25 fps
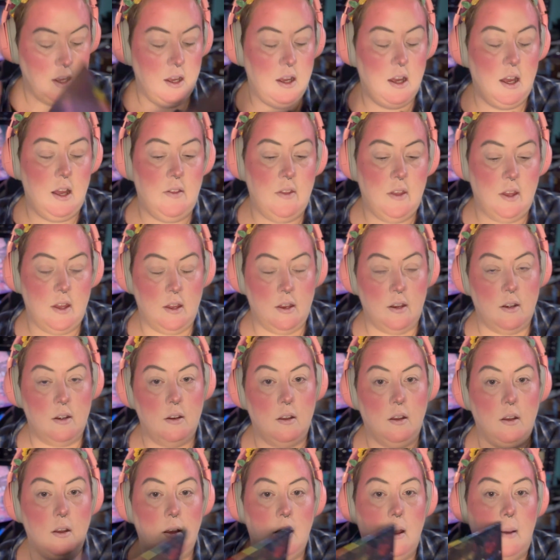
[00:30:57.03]
And
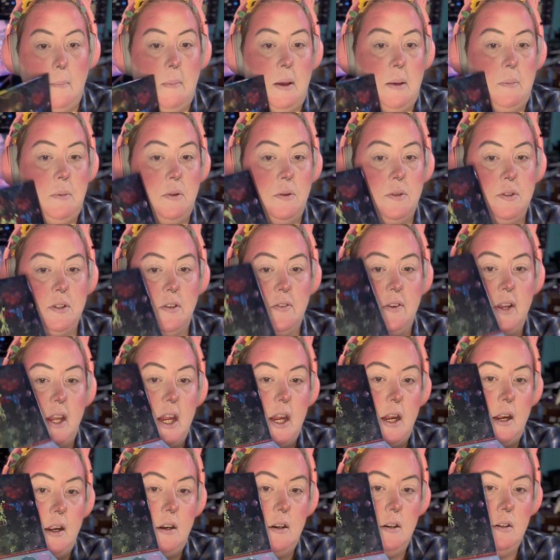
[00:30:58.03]
then my blues over
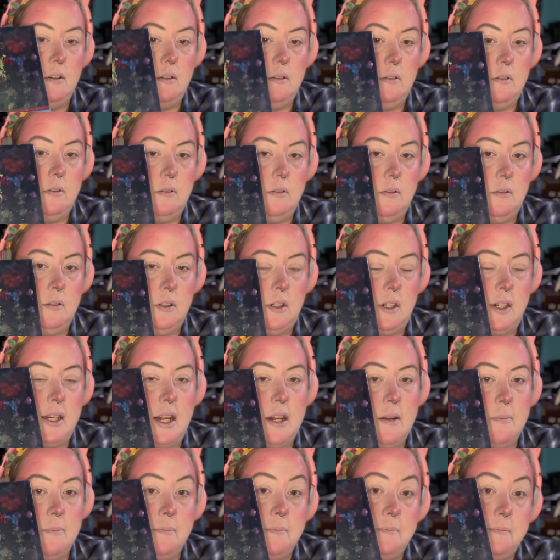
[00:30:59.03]
here are
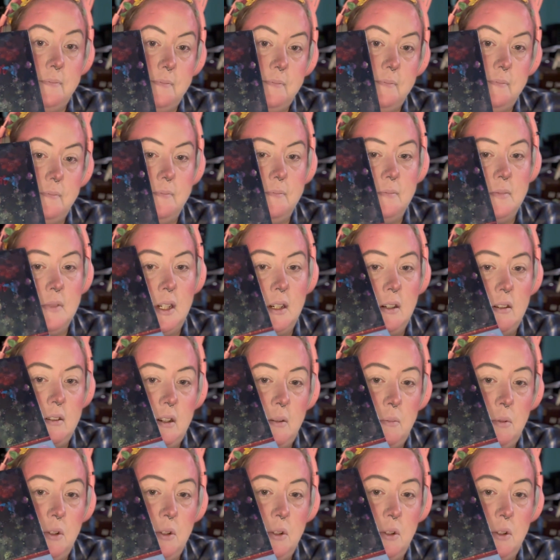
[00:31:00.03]
kind of, they're